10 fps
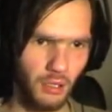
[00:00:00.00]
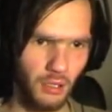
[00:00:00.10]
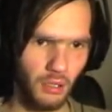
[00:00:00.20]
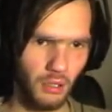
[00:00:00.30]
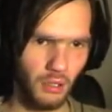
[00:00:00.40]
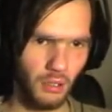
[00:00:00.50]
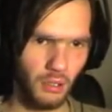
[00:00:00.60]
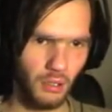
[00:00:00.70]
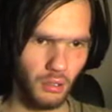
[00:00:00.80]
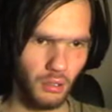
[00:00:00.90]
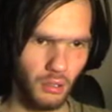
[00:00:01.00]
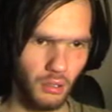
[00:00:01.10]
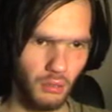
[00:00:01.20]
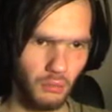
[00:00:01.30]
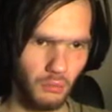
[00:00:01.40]

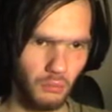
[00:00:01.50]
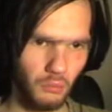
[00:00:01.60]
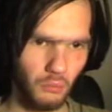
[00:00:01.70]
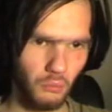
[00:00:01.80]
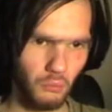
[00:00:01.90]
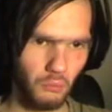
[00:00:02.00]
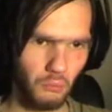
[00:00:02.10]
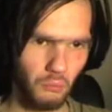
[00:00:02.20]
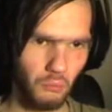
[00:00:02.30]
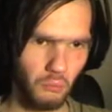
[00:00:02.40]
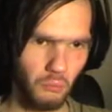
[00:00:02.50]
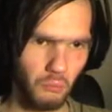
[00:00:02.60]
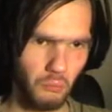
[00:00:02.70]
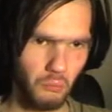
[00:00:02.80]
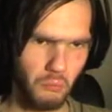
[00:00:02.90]

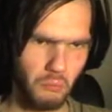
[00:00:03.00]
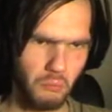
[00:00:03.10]
(no one is talking)